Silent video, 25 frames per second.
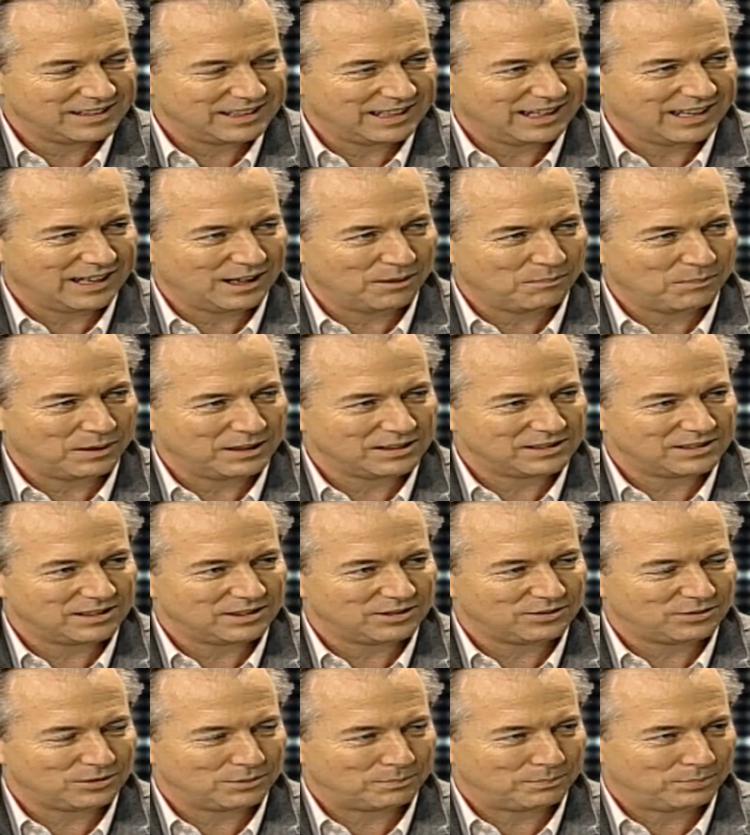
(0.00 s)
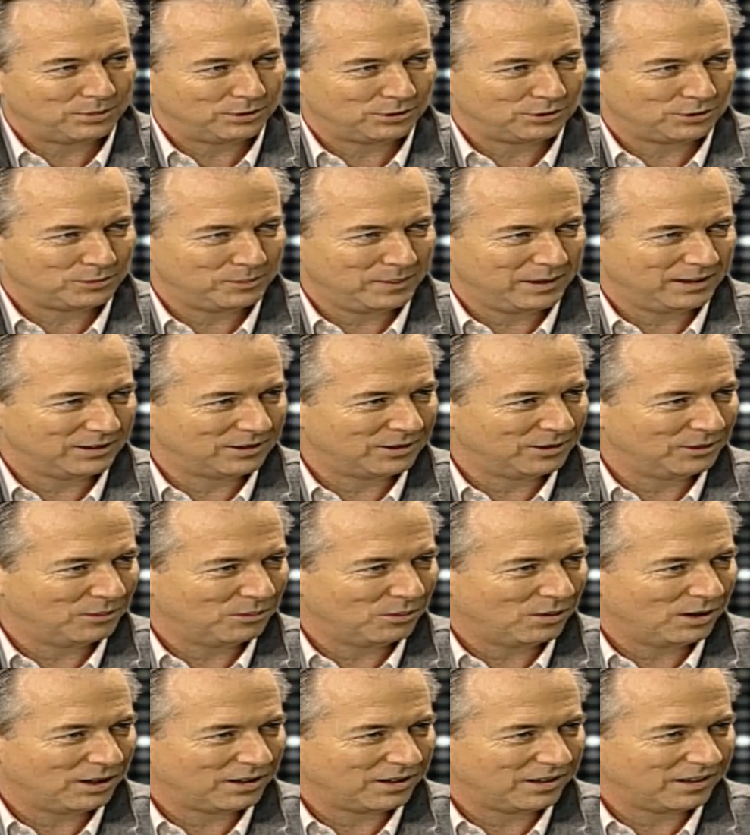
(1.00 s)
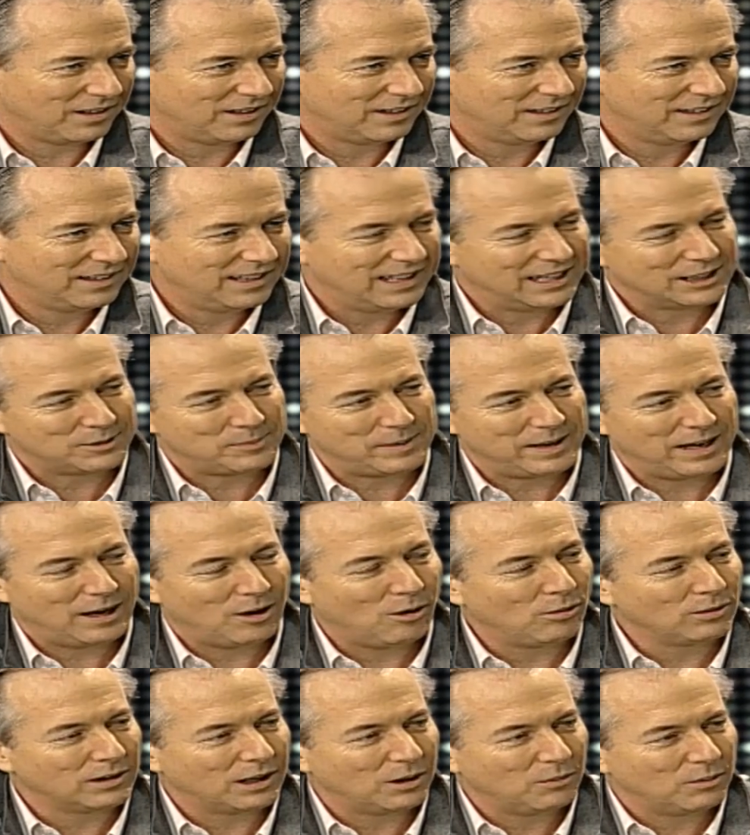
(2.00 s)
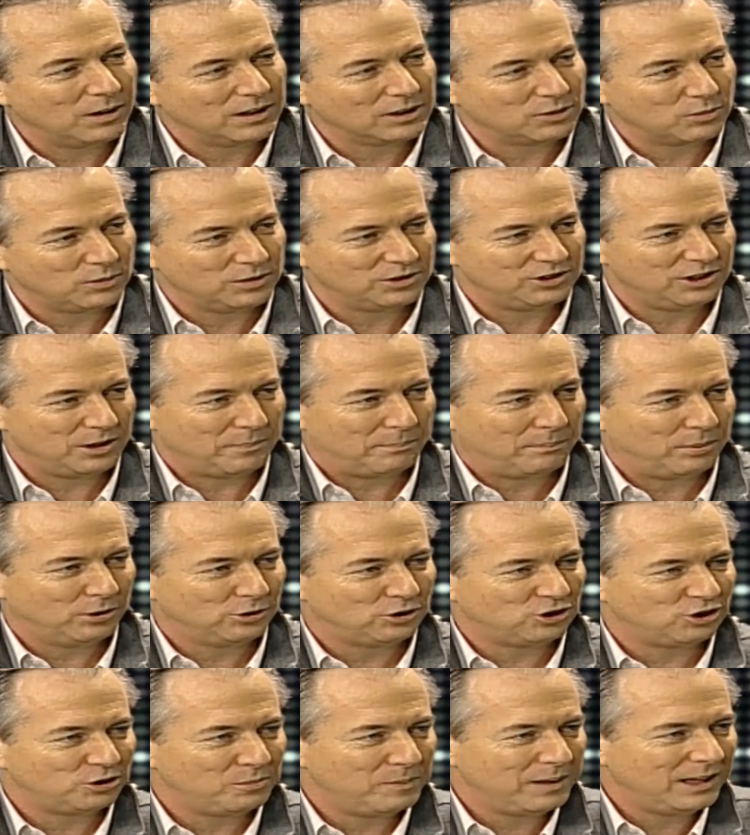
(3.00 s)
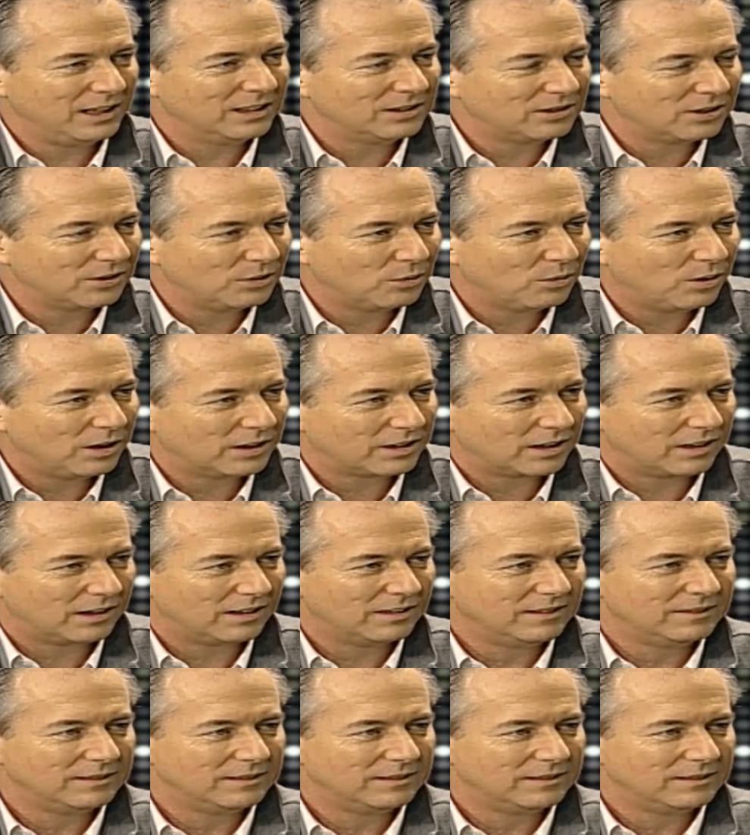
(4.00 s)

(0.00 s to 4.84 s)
Yeah, my sister pushed me into the water asked me how old I was when she pushed me into the water.